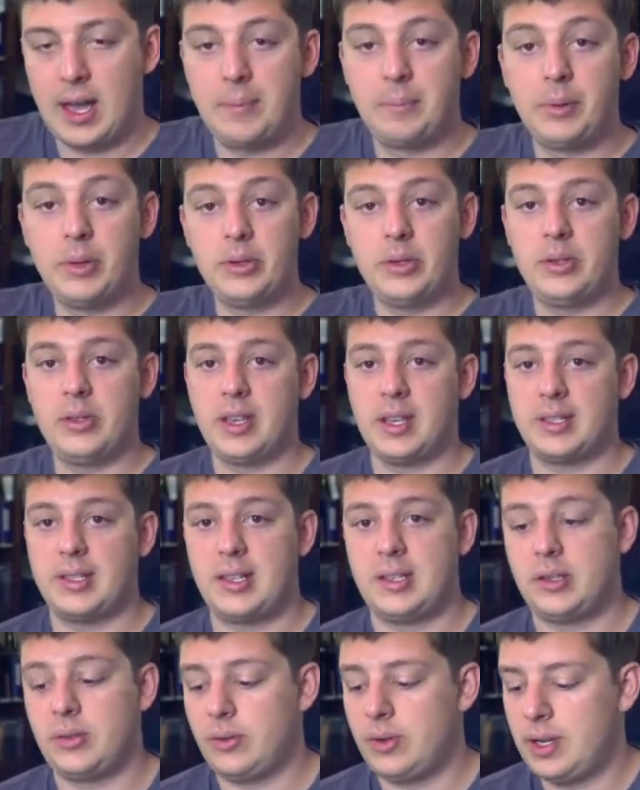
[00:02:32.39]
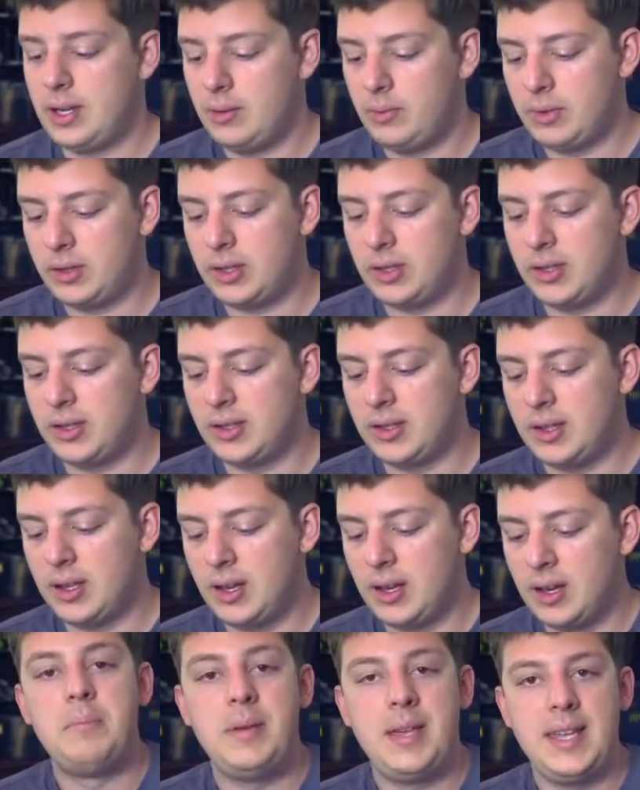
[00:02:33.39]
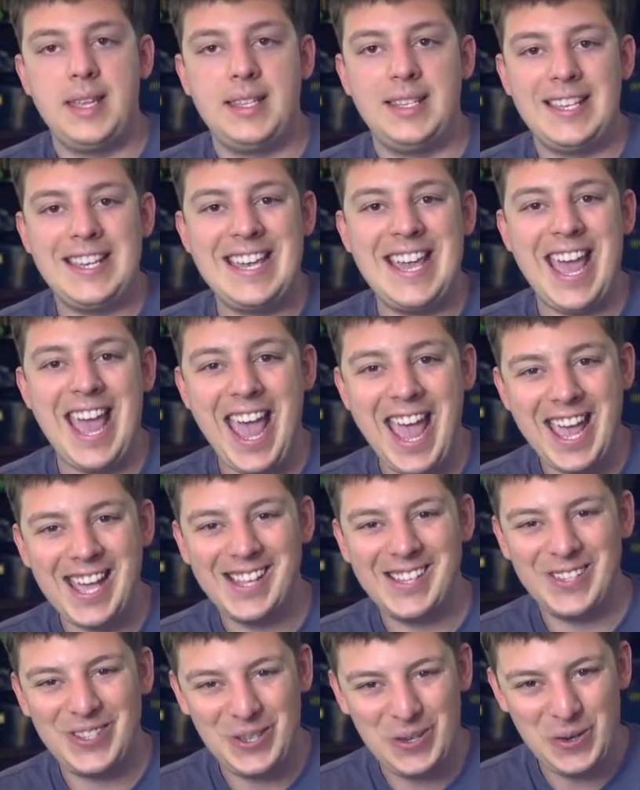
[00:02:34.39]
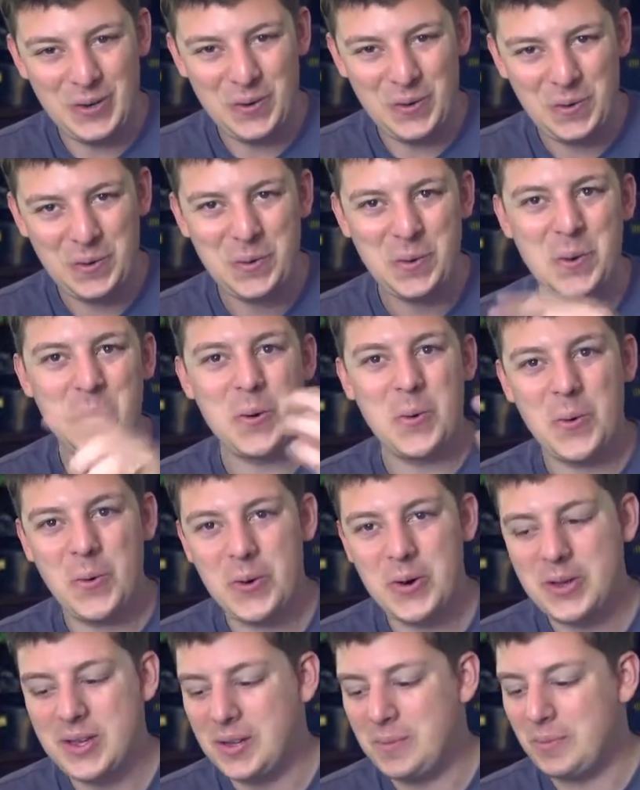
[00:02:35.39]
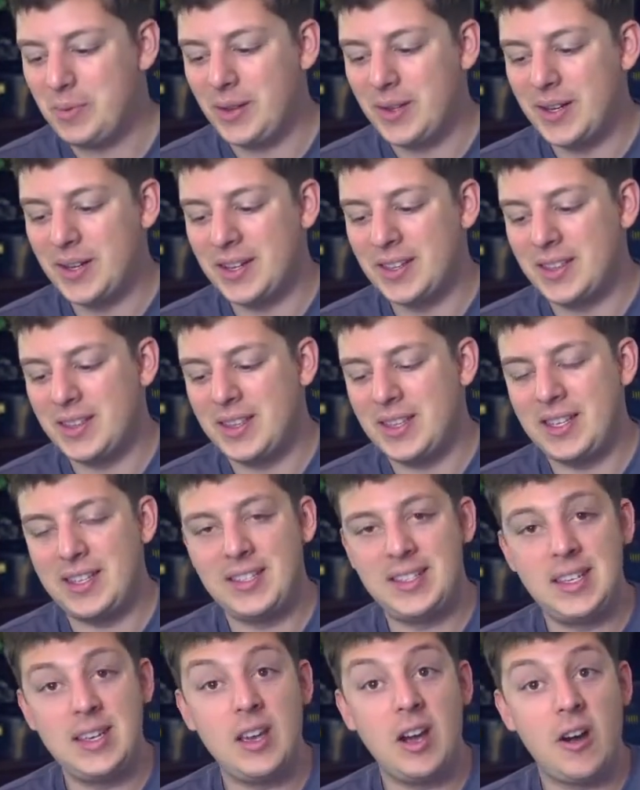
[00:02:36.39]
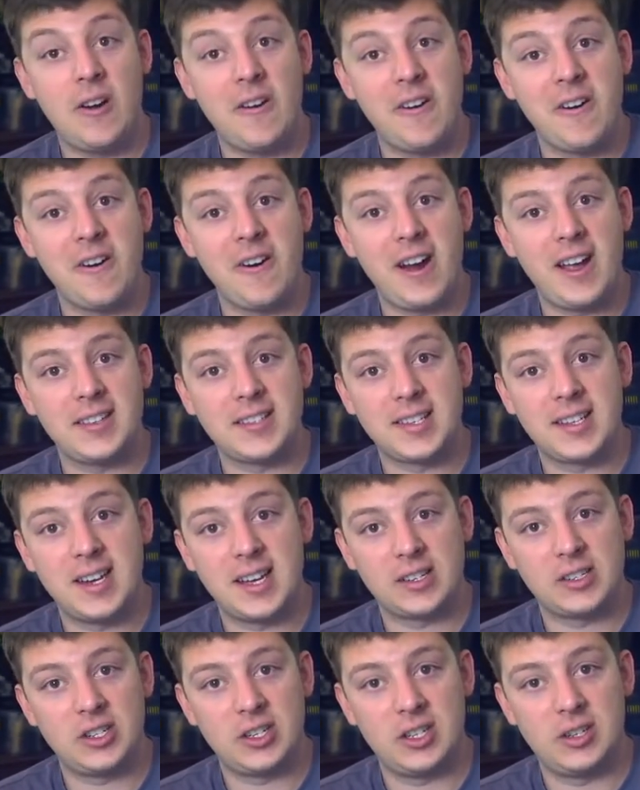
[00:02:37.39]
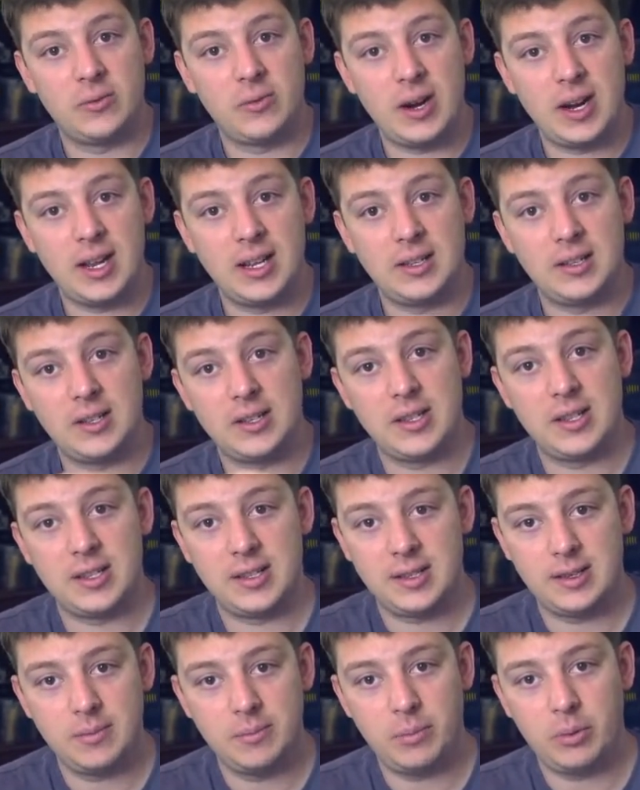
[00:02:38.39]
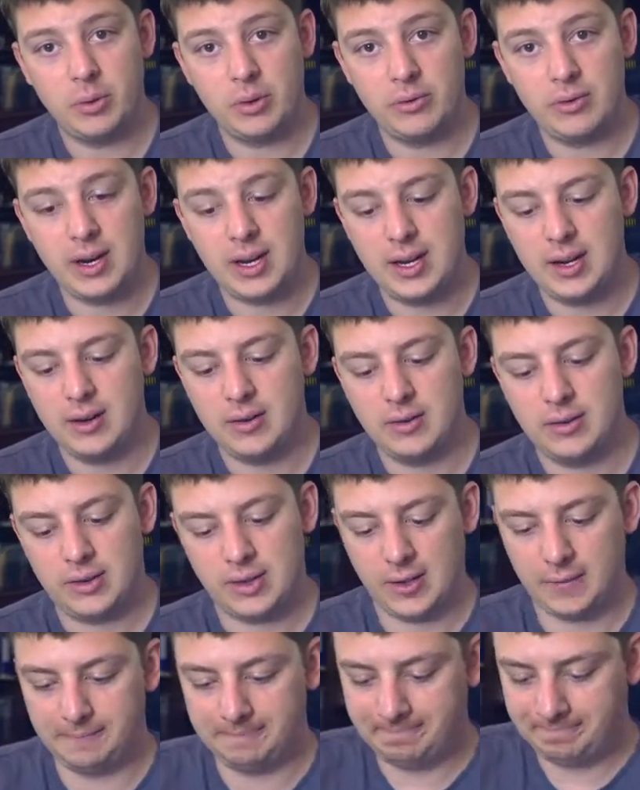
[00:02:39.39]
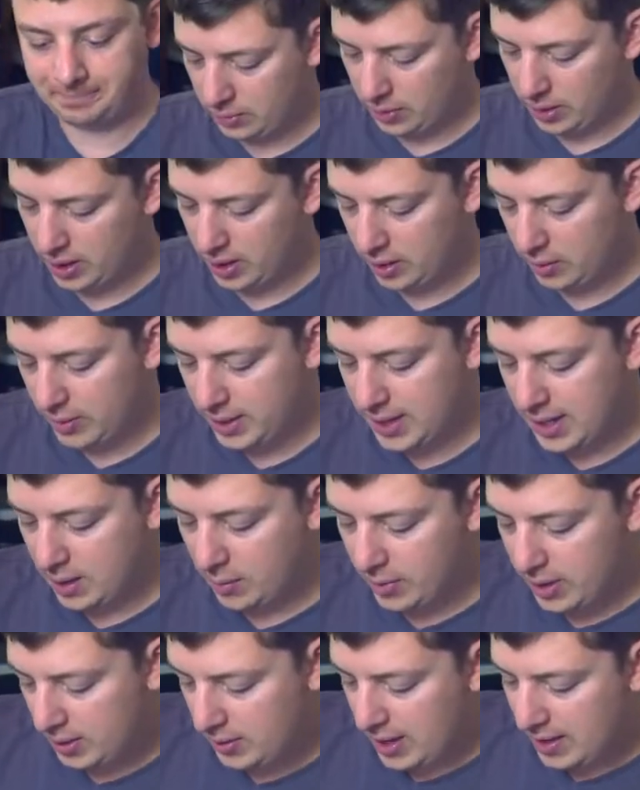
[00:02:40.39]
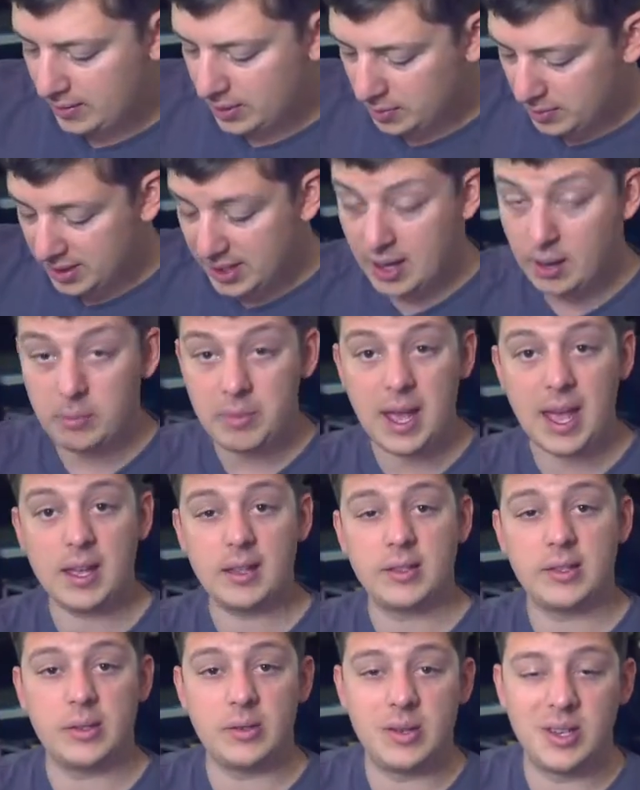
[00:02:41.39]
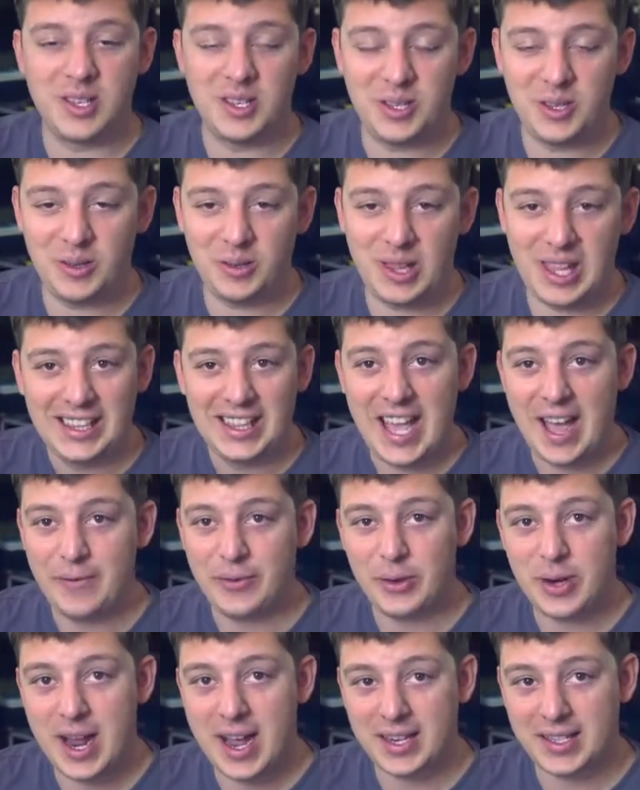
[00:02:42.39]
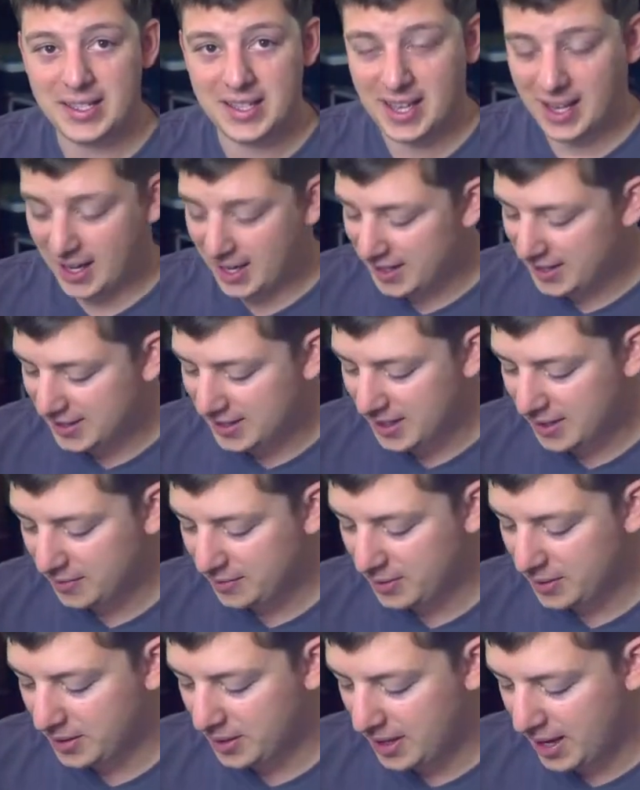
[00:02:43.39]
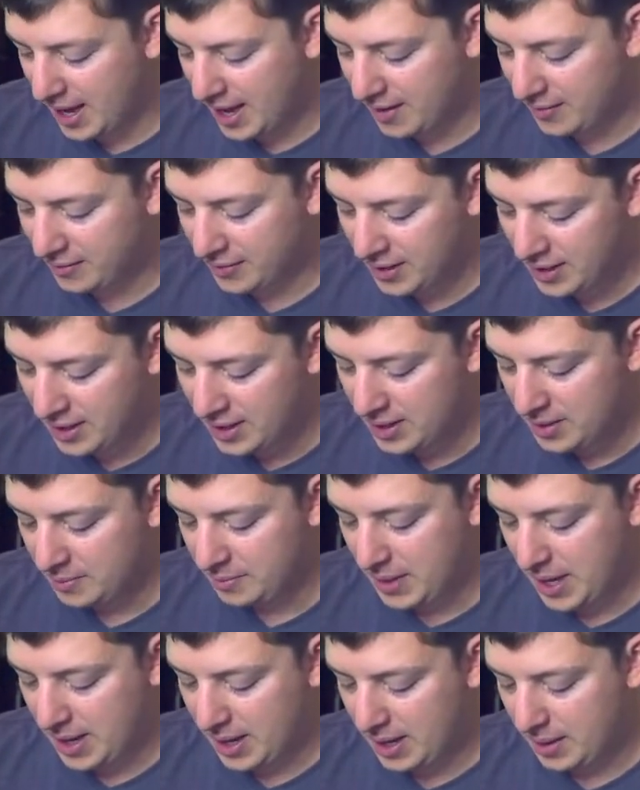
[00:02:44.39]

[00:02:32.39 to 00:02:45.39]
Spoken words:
Bluetooth accessory, which is the BTA2, or you can plug the TRRS connection right into this port right here. So working our way down, we do have some sound pads, so you can do like laugh tracks and that kind of stuff you can have by a